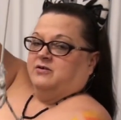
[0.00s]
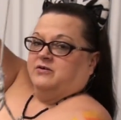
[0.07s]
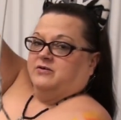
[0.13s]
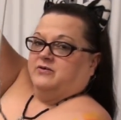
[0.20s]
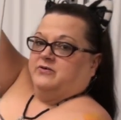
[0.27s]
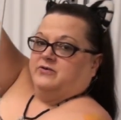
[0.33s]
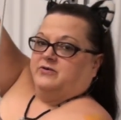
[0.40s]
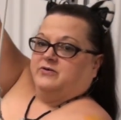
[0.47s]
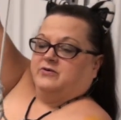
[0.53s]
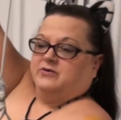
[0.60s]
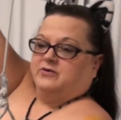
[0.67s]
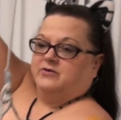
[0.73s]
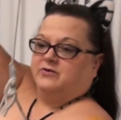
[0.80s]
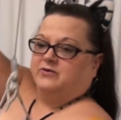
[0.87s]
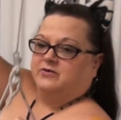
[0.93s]

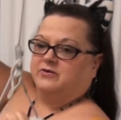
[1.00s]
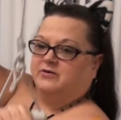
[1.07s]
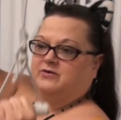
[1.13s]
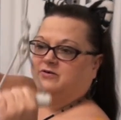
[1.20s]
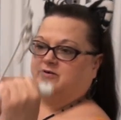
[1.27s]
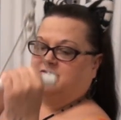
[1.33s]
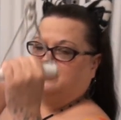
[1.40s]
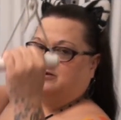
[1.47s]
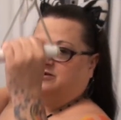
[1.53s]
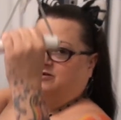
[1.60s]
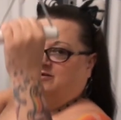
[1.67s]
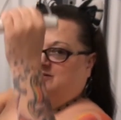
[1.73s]
Nothing is said.